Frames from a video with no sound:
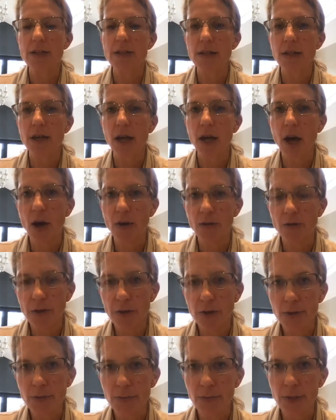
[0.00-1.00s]

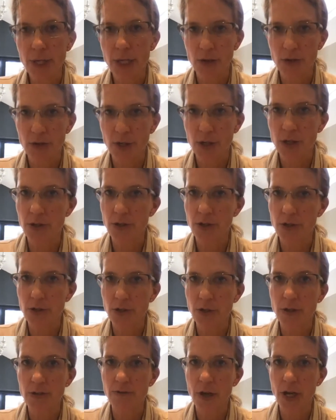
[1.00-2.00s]
often pediatricians
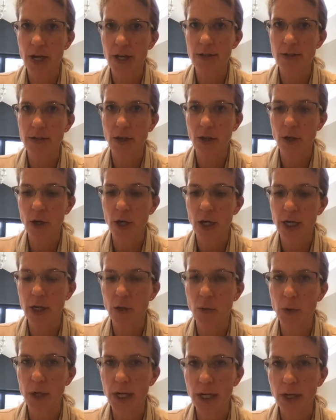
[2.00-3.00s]
do advise earlier
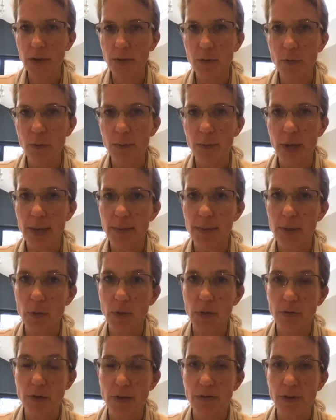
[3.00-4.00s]
weaning for babies
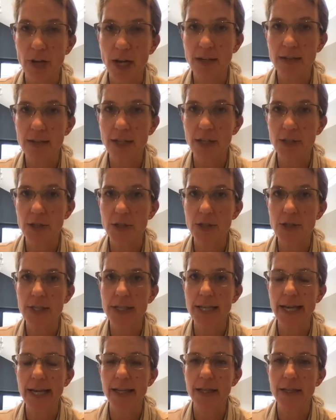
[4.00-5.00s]
with reflux, and just to
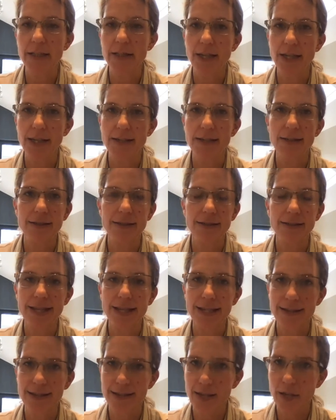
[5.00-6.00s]
say that doesn't
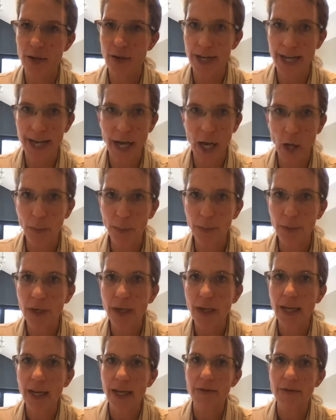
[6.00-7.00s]
necessarily help.
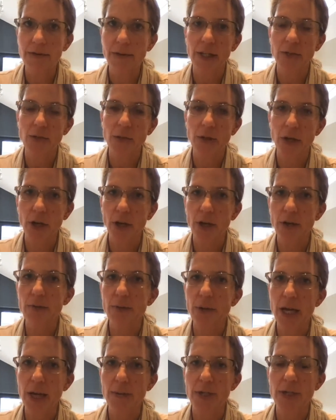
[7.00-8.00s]
In fact, with a lot of
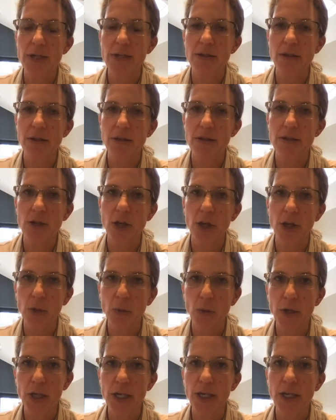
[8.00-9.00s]
babies starting
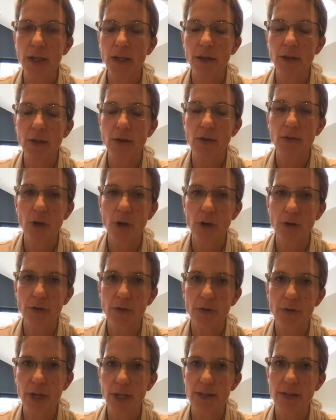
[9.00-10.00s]
weaning who've got
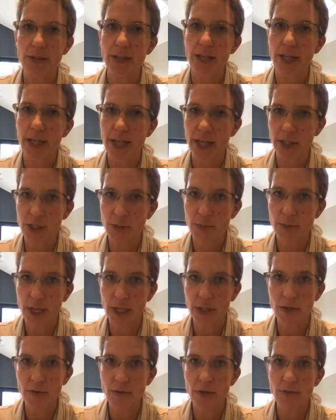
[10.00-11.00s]
reflux, it can actually make
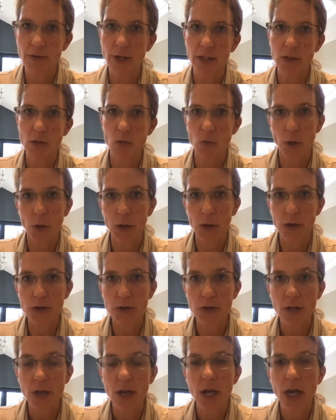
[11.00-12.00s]
their reflux worse.
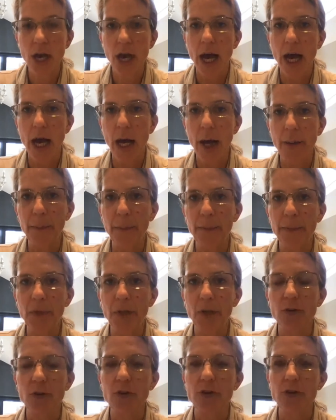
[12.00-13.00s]

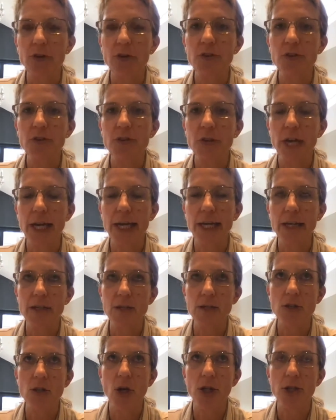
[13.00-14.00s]
So just to say, it's
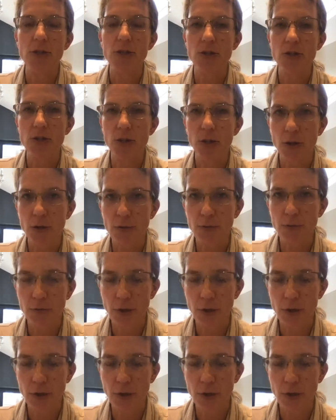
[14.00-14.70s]
not a sort of